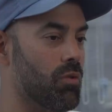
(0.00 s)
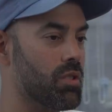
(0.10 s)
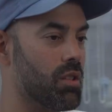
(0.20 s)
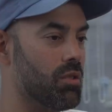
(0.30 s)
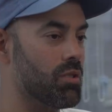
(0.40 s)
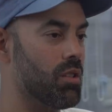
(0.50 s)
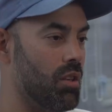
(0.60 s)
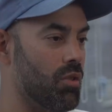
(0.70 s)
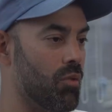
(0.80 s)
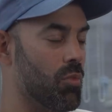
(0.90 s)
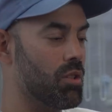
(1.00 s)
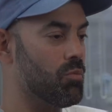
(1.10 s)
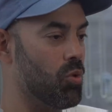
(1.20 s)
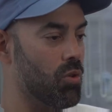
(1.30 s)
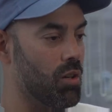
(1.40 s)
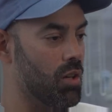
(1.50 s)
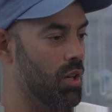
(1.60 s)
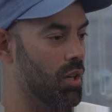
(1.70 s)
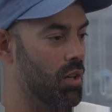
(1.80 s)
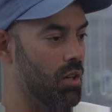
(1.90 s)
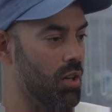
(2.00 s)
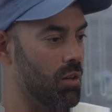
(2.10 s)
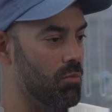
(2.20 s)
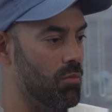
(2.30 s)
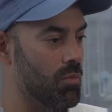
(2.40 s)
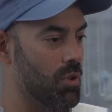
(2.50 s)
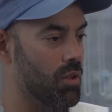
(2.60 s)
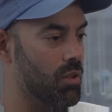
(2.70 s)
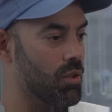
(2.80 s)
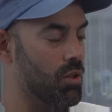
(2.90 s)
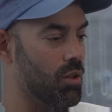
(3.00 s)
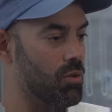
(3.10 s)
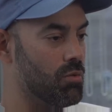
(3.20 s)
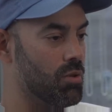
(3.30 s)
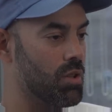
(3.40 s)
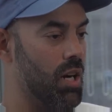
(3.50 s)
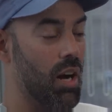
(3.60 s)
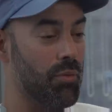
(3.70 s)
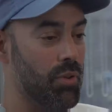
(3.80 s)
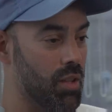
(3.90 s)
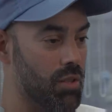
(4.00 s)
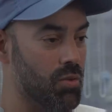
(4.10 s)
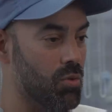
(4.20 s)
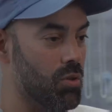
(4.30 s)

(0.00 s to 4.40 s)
a skill set. You have much more, um, you know, confidence or